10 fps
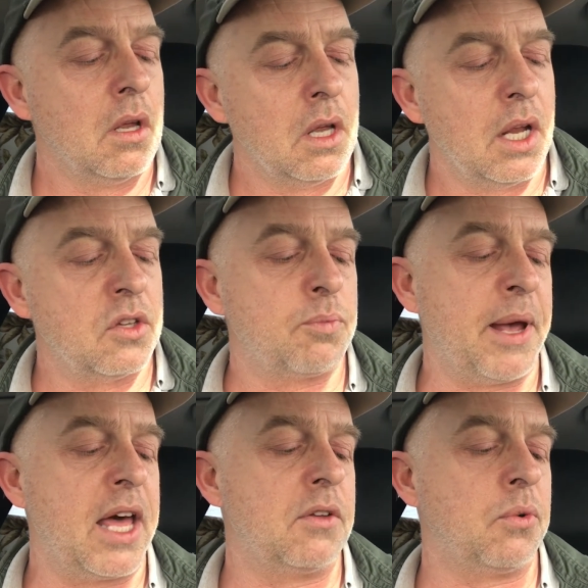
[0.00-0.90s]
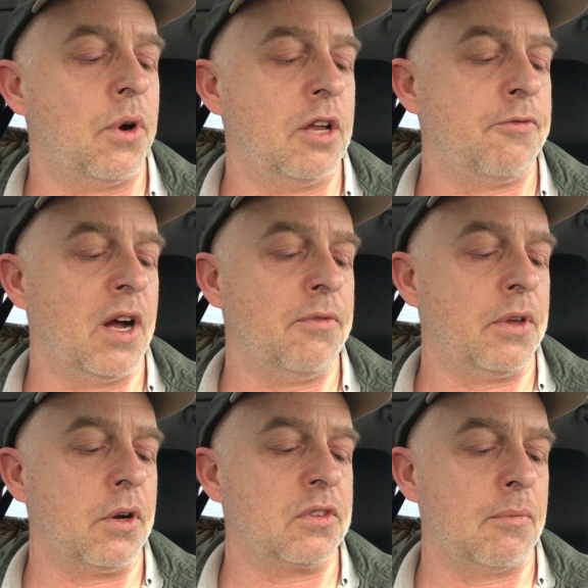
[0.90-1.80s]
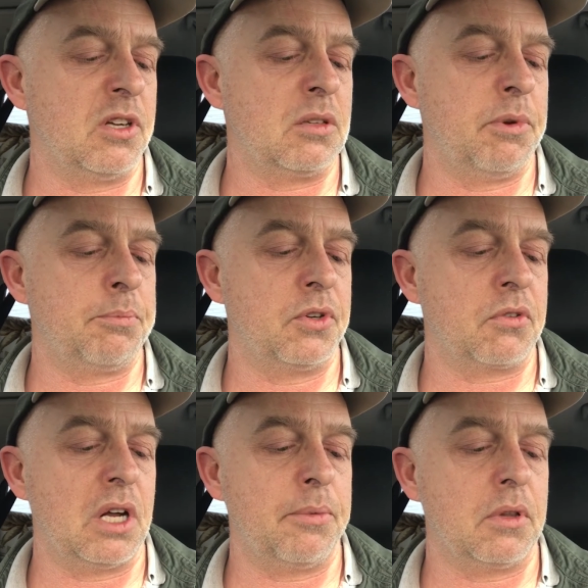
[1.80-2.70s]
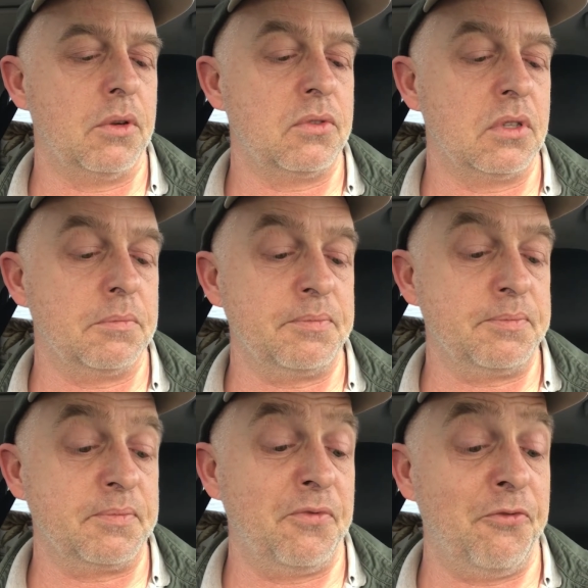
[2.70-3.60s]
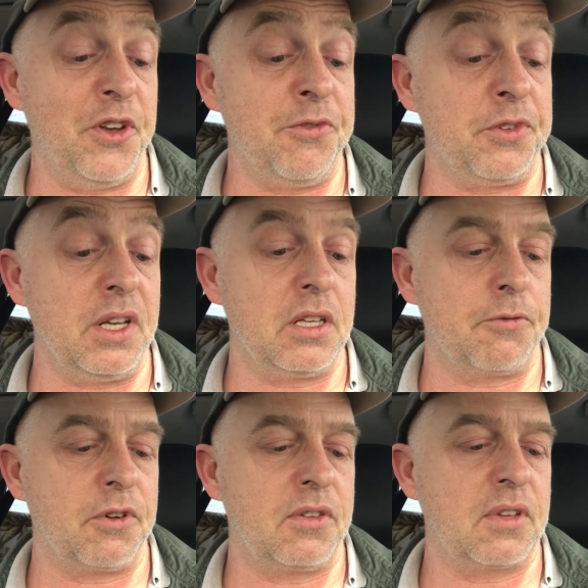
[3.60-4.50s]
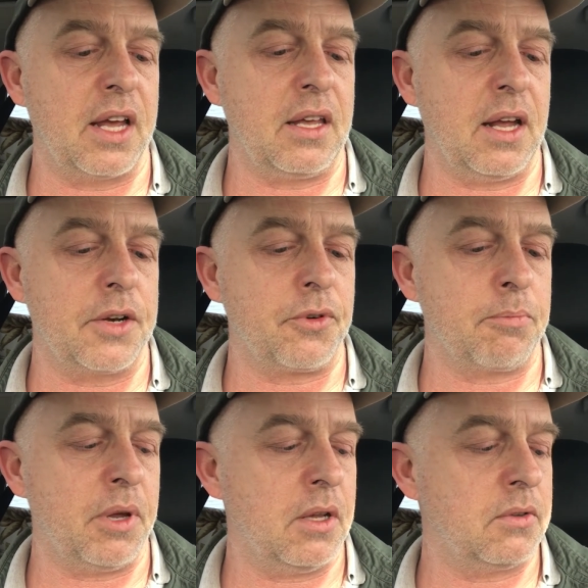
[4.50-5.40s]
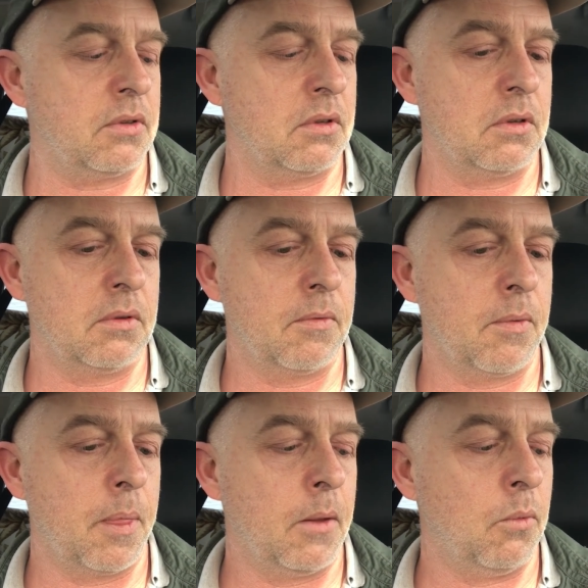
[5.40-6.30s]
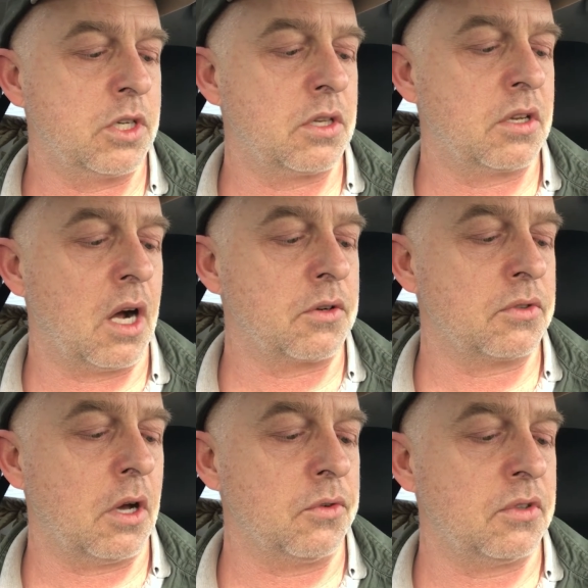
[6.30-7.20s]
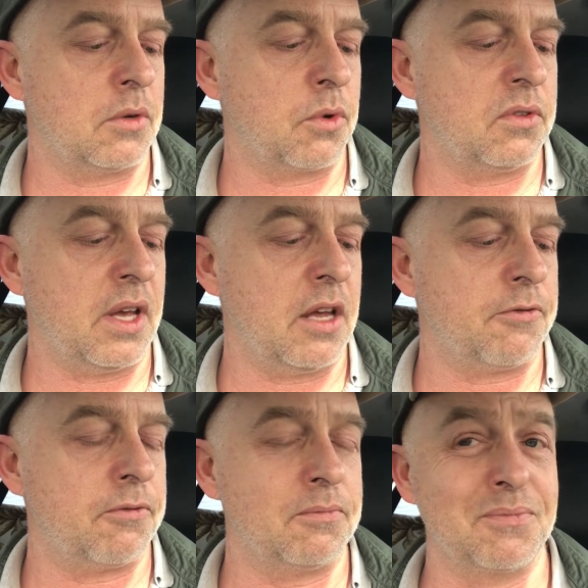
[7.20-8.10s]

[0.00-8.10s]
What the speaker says: In the span of 25 years, I must have been prescribed close to 50 different psychiatric meds, which the doctors all said were safe.